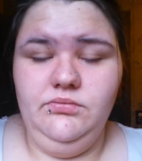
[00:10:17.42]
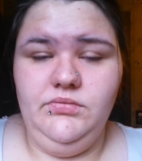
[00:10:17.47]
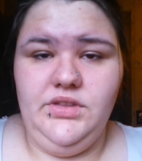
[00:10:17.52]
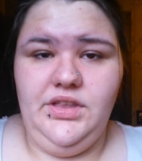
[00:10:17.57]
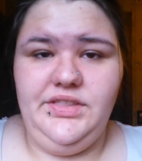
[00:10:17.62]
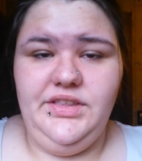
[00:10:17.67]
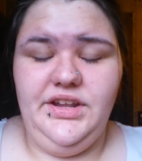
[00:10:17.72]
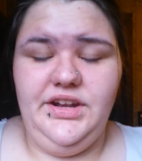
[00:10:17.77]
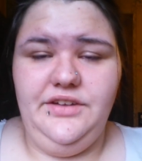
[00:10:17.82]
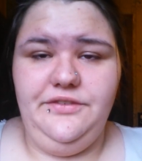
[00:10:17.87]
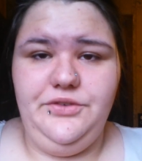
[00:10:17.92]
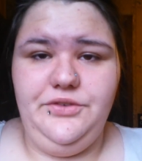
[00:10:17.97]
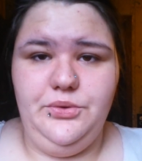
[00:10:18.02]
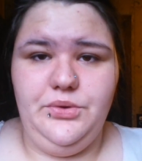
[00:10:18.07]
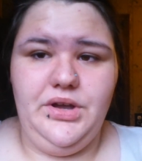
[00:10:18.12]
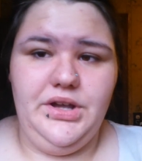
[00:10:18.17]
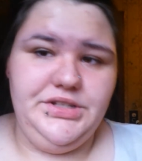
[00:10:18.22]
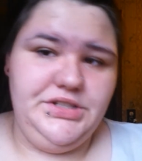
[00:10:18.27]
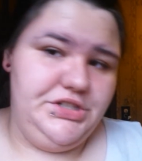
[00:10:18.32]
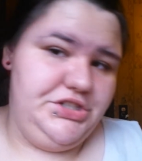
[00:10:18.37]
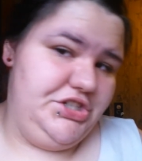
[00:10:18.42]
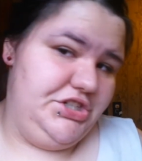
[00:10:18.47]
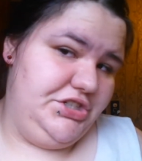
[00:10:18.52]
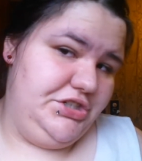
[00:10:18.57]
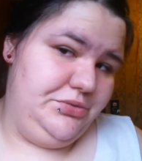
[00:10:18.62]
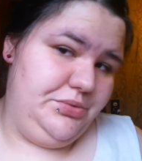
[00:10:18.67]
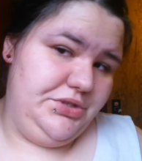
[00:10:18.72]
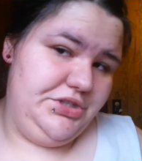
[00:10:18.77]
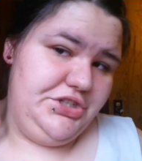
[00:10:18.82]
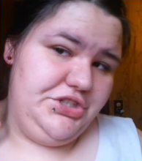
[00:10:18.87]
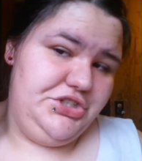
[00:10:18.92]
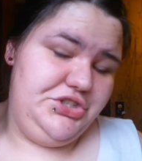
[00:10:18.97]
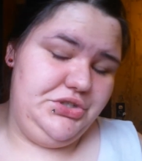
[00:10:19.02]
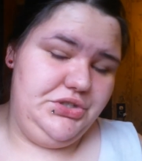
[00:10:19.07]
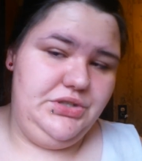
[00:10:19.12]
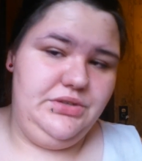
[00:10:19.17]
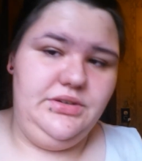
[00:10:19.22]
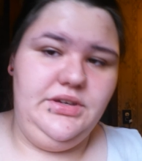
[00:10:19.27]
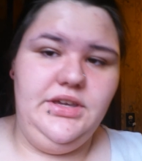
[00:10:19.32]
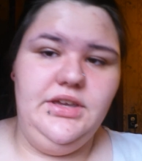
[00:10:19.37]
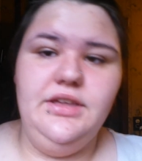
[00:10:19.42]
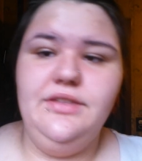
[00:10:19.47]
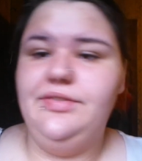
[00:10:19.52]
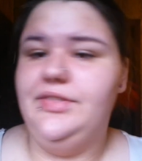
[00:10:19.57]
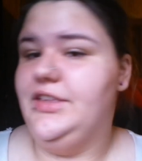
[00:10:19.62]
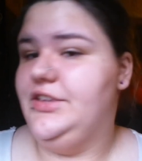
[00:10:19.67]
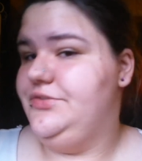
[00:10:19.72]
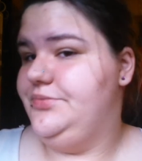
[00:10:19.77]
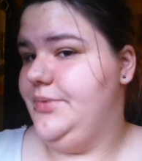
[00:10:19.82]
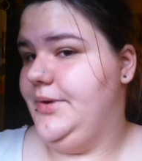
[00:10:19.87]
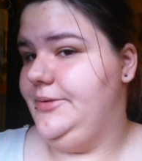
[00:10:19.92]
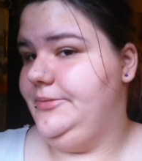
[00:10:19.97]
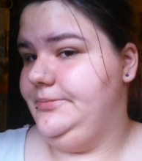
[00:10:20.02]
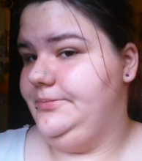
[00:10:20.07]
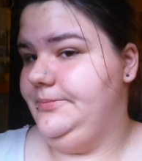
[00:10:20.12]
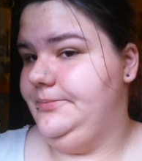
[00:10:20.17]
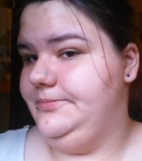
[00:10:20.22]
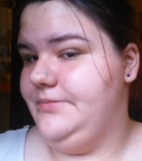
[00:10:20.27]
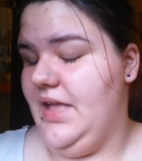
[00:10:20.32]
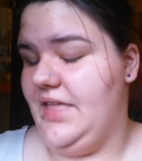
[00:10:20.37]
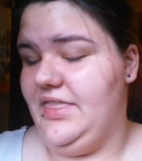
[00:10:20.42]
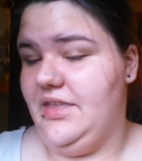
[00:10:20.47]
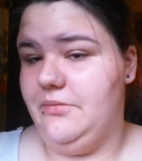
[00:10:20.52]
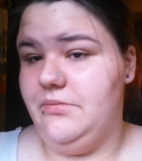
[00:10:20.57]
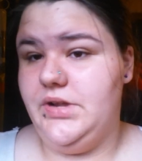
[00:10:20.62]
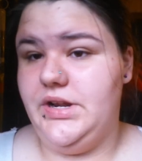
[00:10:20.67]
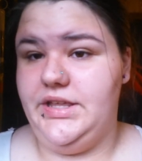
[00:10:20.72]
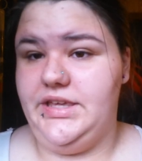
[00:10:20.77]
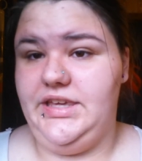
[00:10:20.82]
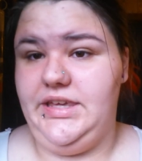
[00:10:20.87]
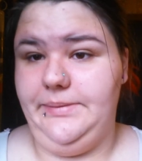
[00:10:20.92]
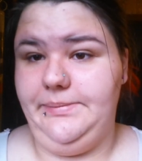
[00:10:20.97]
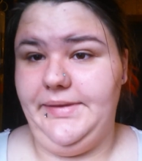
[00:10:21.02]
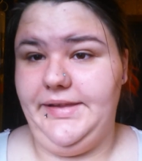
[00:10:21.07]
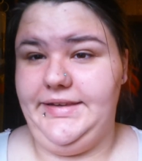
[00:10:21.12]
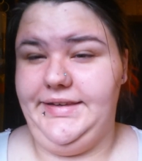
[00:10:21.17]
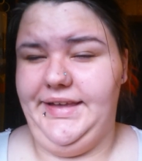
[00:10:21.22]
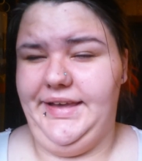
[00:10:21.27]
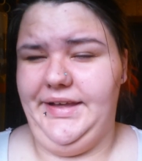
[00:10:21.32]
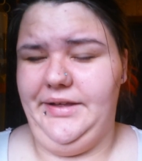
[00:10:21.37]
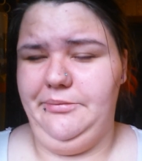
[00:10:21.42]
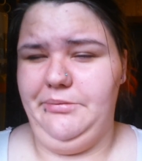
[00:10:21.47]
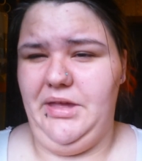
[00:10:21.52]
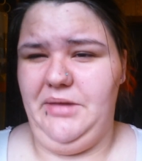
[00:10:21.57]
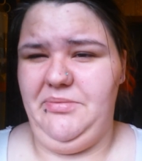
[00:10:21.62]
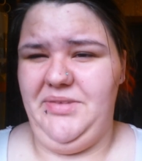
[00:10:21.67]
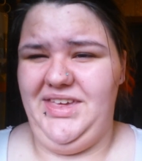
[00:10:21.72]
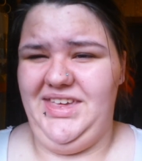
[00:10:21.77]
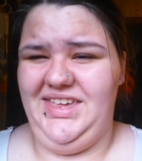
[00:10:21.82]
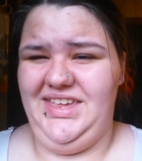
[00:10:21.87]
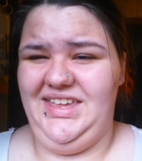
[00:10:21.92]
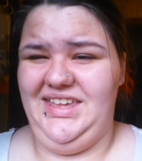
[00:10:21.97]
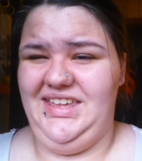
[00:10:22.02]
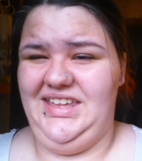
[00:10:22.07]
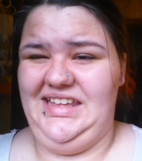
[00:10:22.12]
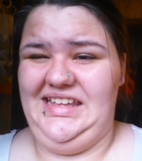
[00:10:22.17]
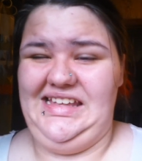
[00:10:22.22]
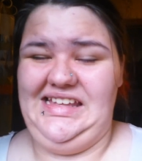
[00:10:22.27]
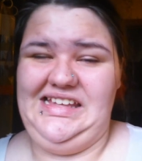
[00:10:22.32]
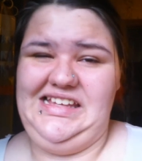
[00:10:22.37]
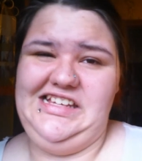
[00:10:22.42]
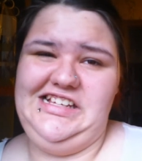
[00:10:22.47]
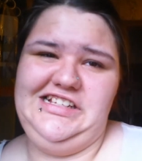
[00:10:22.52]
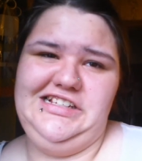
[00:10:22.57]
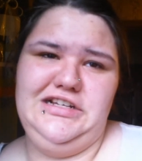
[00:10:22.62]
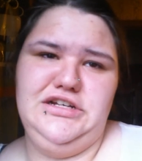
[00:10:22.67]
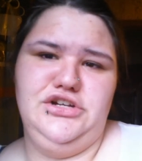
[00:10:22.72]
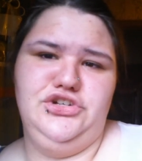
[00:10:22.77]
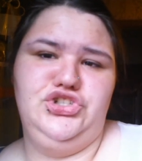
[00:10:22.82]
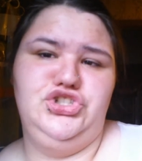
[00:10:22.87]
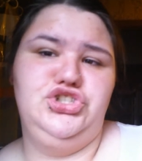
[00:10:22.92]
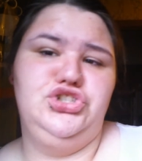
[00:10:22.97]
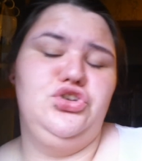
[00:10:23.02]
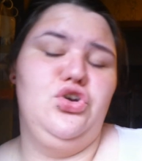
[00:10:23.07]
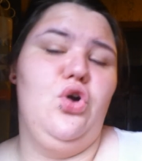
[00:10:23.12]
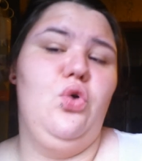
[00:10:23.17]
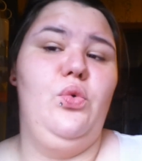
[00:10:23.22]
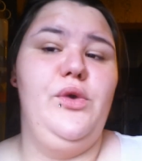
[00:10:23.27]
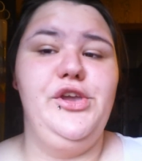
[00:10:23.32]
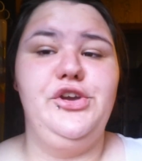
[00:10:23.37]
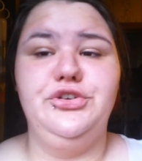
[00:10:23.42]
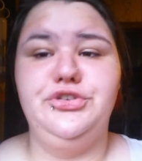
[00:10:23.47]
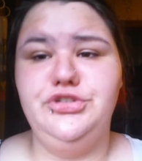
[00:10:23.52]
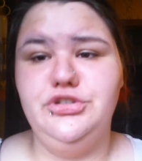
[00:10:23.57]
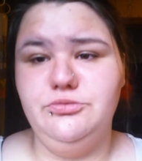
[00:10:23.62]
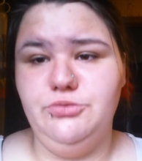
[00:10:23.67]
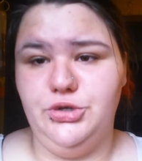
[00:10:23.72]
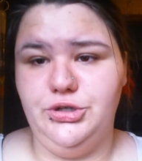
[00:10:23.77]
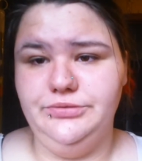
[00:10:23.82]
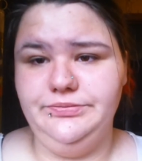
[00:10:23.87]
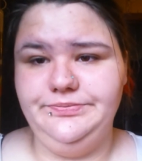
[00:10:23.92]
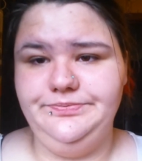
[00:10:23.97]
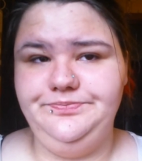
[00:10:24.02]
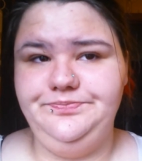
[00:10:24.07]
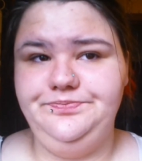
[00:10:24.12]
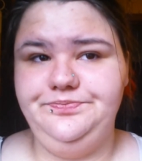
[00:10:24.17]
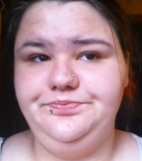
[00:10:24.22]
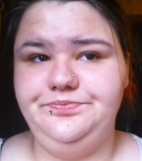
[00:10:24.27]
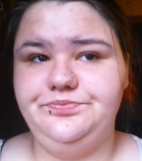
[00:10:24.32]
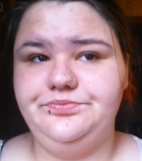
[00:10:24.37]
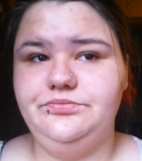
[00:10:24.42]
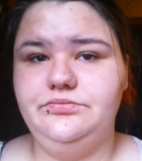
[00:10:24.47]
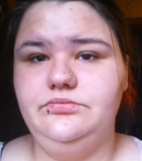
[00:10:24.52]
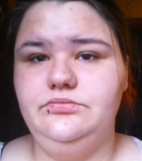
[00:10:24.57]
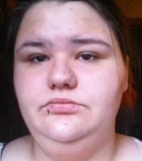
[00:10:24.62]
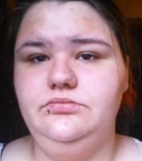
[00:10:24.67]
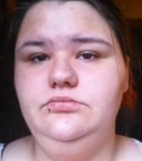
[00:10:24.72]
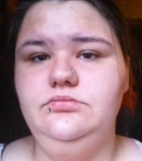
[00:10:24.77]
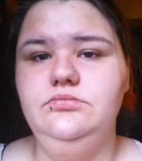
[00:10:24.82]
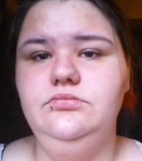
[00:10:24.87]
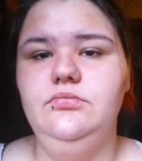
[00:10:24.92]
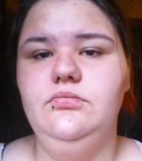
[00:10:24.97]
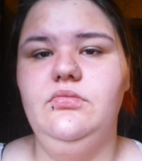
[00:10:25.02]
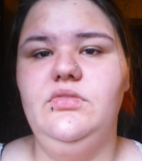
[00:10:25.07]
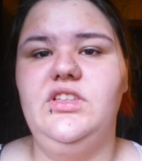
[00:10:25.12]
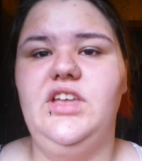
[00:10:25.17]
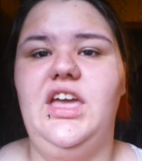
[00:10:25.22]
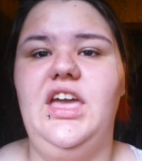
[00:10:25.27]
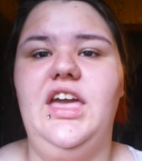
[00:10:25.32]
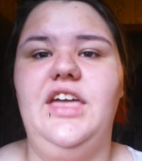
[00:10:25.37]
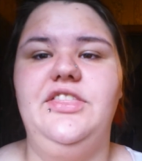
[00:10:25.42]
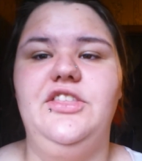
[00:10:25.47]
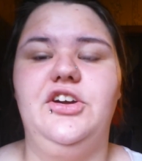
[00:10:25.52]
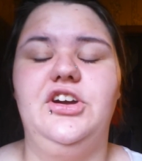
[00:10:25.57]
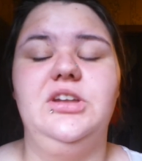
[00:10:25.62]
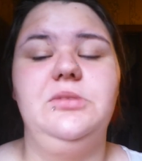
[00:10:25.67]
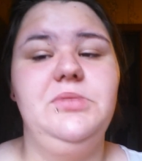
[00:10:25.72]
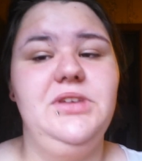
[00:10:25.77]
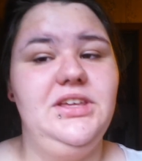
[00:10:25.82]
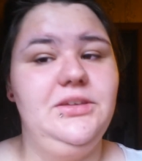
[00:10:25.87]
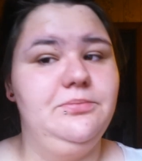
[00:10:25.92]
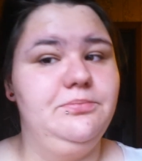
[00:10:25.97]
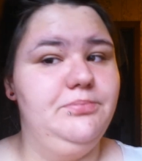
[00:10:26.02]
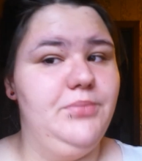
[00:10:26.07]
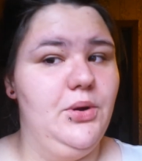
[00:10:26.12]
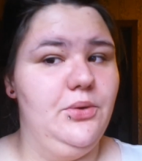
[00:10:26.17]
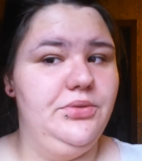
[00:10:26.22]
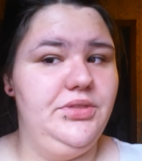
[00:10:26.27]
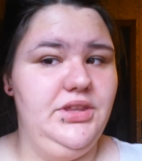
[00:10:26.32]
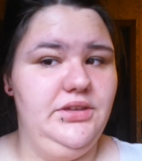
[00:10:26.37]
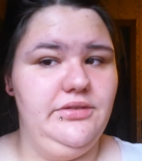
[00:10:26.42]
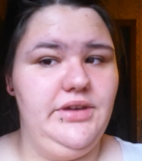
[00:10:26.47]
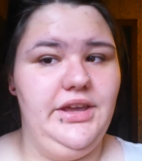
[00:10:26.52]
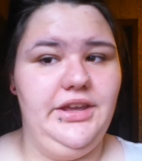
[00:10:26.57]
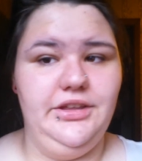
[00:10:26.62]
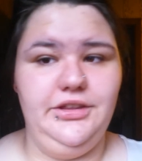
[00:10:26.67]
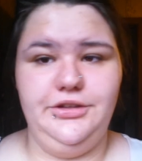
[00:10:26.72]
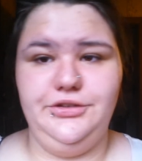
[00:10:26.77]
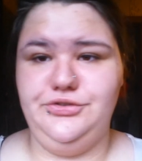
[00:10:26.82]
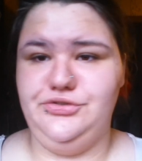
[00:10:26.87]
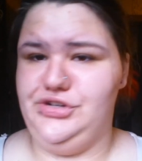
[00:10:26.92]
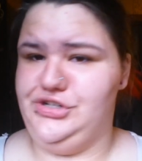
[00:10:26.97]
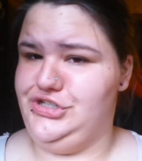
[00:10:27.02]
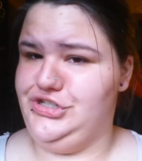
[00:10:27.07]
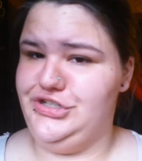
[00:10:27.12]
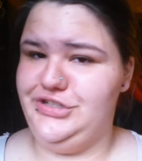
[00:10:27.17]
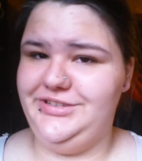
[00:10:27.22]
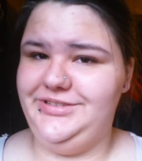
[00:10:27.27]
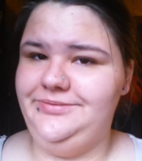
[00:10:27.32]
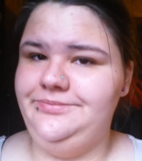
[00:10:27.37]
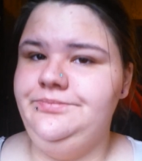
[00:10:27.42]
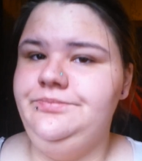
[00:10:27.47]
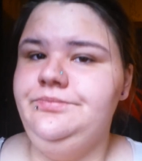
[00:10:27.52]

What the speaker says: And then in a few hours I'll change this one to jewelry. This one, I think I'm going to keep until maybe a week or 2 more. And they're going to be both the regular stretches.